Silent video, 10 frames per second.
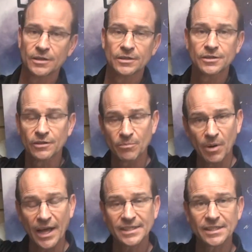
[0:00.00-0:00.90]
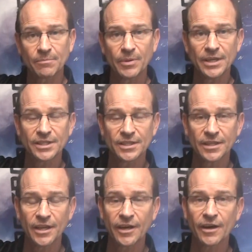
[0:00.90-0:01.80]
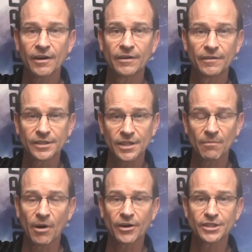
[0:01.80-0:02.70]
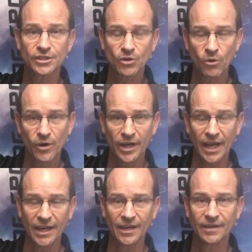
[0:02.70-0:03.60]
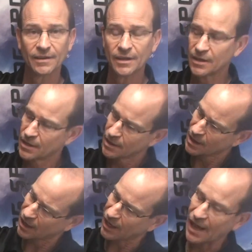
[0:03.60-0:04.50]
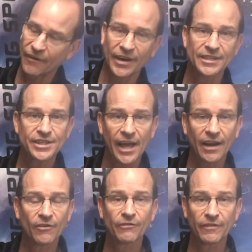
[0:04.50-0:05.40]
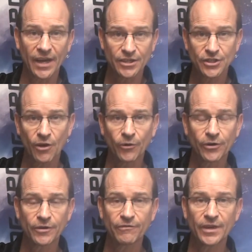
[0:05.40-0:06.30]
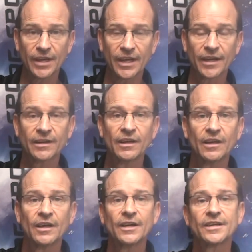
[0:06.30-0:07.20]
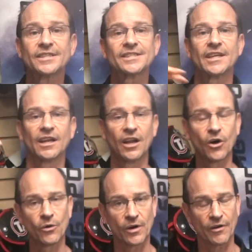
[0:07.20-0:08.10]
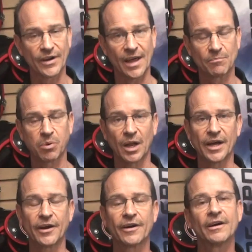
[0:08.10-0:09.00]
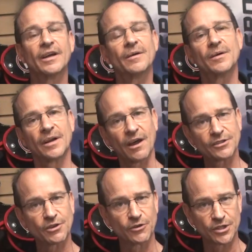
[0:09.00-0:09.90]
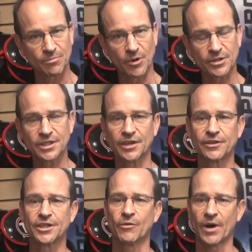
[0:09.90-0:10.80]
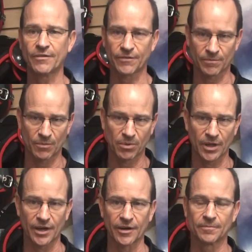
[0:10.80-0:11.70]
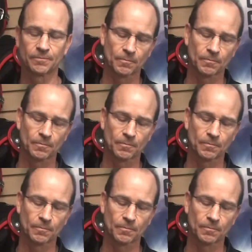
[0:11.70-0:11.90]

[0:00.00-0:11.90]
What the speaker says: So the plastic piece in here and the subarch is corrugated, allowing a channel for that shoulder to fit in, to sit lower on that player. It also disperses the energy away from the player.